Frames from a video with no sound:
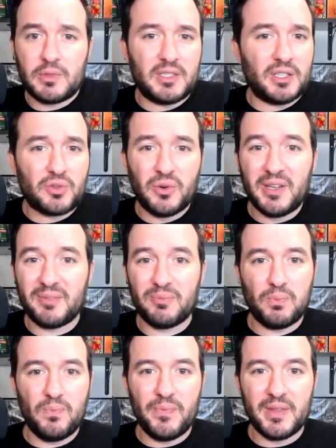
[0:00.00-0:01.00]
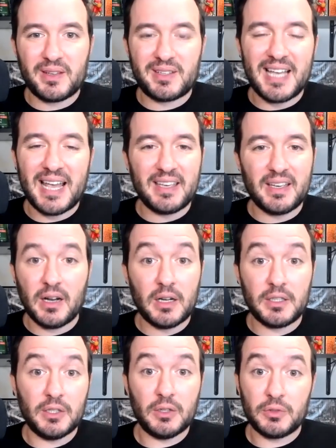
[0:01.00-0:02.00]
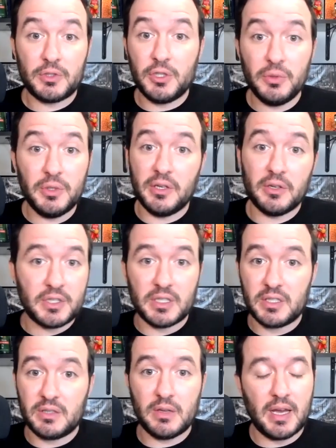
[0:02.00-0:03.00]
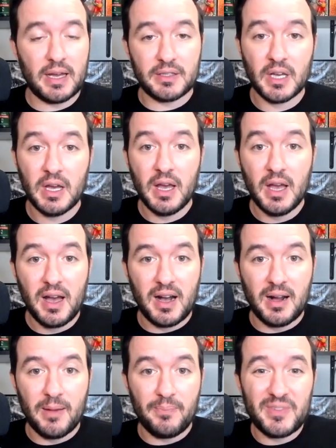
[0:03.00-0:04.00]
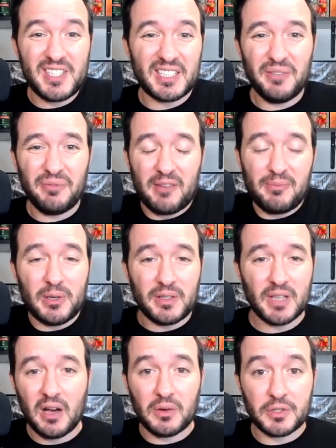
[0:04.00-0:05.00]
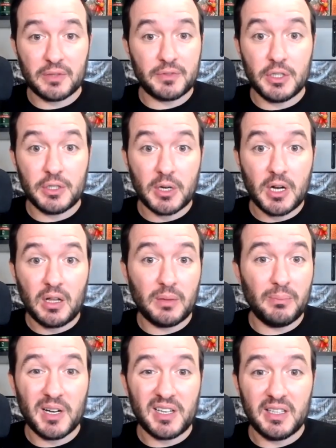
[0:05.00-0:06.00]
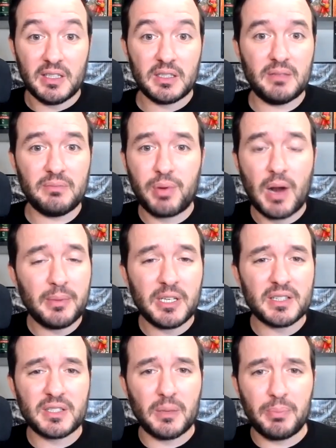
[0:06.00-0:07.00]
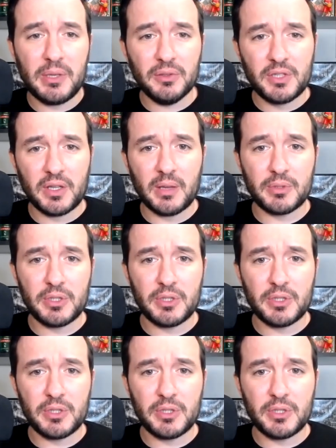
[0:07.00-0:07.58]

Detroit taking on, you know, 2 years and $65 million of CJ McCollum money probably doesn't appeal to them